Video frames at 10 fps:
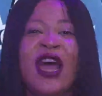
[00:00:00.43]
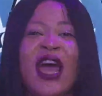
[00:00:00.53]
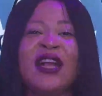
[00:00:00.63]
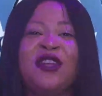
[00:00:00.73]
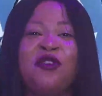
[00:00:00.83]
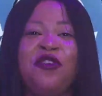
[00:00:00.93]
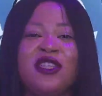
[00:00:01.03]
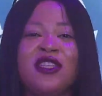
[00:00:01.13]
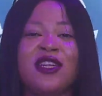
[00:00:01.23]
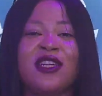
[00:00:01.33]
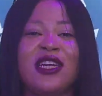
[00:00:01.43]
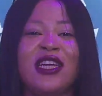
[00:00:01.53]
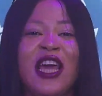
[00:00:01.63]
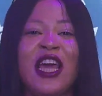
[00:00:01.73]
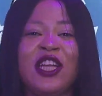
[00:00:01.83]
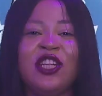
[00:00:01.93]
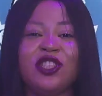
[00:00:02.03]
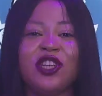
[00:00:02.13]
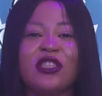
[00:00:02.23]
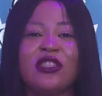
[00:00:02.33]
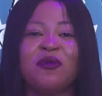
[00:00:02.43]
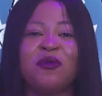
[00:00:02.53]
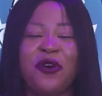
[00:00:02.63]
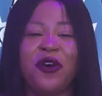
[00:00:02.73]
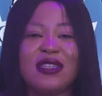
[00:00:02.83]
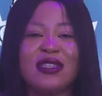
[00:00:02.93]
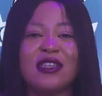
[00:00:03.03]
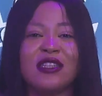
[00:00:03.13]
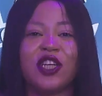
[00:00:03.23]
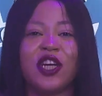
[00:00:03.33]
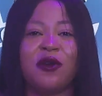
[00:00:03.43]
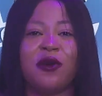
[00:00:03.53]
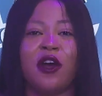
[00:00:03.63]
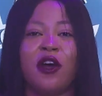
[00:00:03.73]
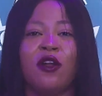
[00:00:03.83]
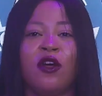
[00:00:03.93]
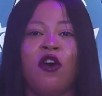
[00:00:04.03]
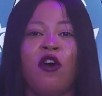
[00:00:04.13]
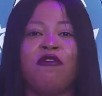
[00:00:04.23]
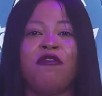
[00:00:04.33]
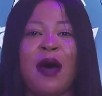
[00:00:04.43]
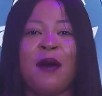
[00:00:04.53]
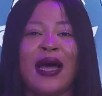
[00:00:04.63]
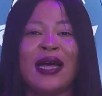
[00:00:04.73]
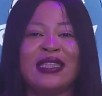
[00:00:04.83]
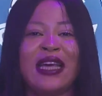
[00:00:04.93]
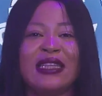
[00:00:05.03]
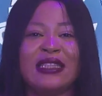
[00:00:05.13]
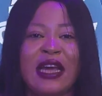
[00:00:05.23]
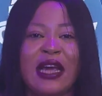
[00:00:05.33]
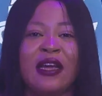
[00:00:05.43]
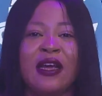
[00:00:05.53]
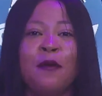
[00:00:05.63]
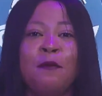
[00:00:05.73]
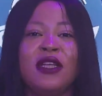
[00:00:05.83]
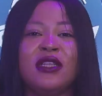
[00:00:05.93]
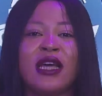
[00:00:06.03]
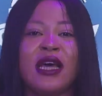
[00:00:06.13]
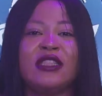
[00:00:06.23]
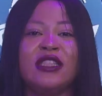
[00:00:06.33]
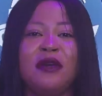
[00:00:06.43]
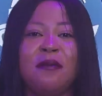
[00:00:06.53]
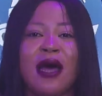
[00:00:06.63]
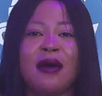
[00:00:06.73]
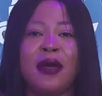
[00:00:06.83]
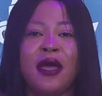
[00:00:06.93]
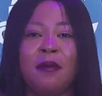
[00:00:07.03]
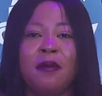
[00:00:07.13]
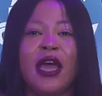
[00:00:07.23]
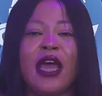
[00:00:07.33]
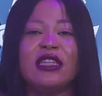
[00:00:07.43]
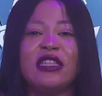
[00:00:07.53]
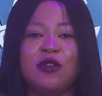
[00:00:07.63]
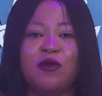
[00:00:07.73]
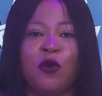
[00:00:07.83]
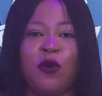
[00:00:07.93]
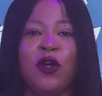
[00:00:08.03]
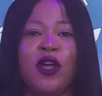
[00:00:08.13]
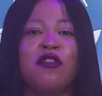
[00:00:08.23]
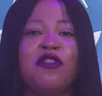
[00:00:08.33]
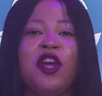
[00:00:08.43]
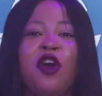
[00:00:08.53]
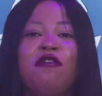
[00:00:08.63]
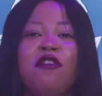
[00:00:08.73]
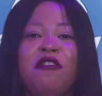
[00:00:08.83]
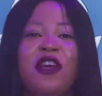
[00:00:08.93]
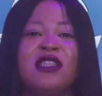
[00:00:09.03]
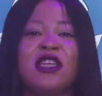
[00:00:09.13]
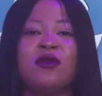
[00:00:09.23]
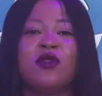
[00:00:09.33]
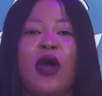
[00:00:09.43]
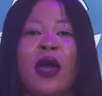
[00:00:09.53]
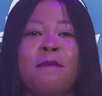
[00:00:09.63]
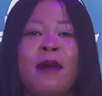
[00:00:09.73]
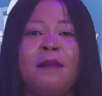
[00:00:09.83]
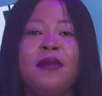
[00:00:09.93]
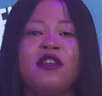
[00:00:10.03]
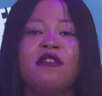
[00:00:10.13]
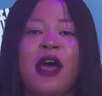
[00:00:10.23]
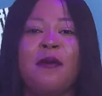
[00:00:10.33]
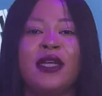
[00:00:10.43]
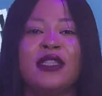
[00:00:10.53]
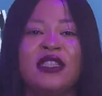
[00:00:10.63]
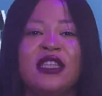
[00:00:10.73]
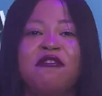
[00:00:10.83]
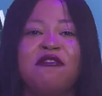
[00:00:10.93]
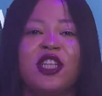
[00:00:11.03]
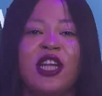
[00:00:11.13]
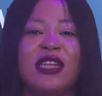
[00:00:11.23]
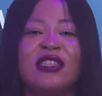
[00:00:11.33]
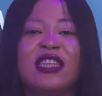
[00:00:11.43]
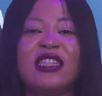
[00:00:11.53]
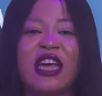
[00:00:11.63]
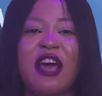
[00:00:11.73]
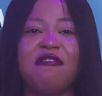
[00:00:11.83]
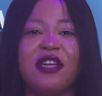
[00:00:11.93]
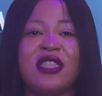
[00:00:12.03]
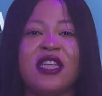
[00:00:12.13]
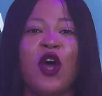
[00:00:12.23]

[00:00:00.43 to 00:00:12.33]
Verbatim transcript: and critically injured the President General of Abatete, Mr. Chimame Ezigbo. Three of the victims were members of the Abatete Vigilante Service